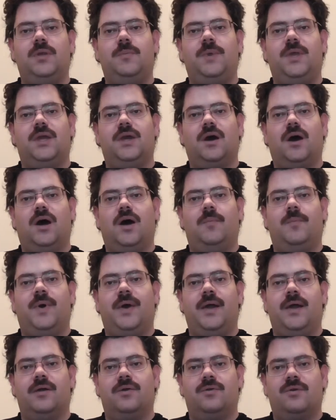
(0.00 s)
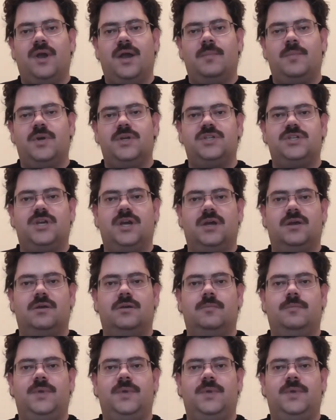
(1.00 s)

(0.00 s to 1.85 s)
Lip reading: be caught by a grammar checker